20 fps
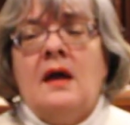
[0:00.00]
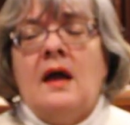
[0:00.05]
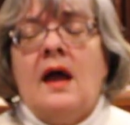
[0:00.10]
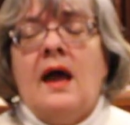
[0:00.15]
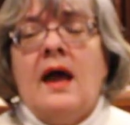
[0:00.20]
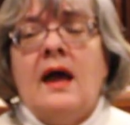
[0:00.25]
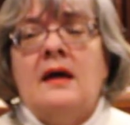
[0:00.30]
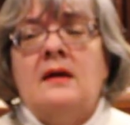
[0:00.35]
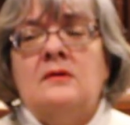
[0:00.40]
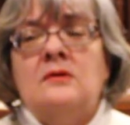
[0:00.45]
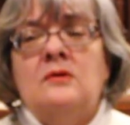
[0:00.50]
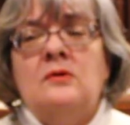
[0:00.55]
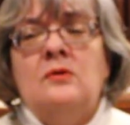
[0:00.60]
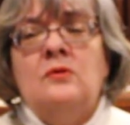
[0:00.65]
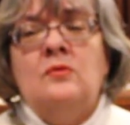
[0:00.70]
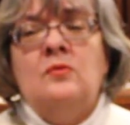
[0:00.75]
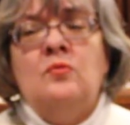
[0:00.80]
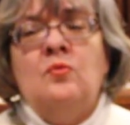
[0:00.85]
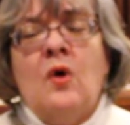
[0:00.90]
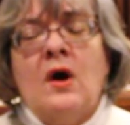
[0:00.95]
and
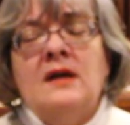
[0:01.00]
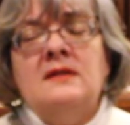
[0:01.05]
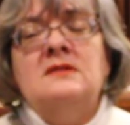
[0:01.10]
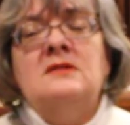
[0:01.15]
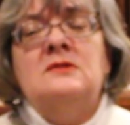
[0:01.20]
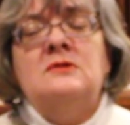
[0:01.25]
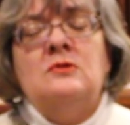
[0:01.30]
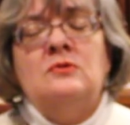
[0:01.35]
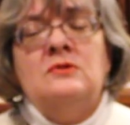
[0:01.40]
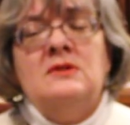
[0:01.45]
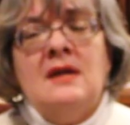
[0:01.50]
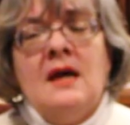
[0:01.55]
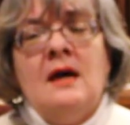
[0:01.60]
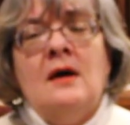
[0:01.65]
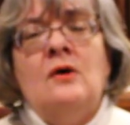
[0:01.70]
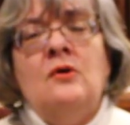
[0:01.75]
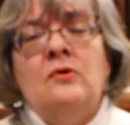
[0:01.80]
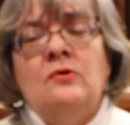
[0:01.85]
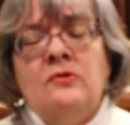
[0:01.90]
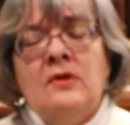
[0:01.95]
who wants to
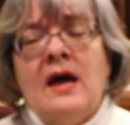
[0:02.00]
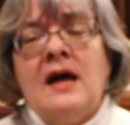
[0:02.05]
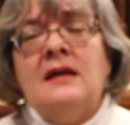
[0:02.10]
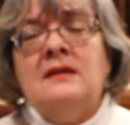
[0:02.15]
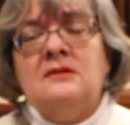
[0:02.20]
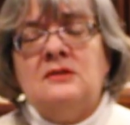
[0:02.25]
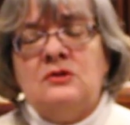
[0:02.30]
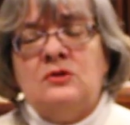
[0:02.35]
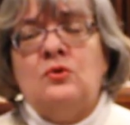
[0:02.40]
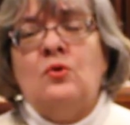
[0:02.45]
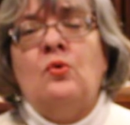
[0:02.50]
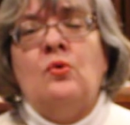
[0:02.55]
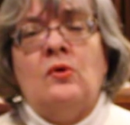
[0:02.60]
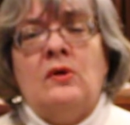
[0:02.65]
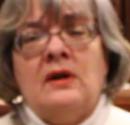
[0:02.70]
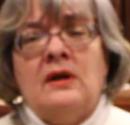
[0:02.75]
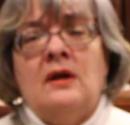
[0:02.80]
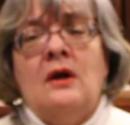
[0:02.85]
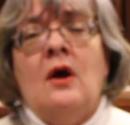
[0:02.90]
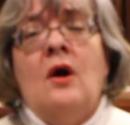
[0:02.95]
tell that
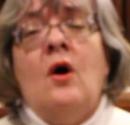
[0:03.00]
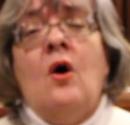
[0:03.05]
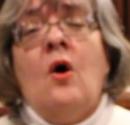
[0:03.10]
story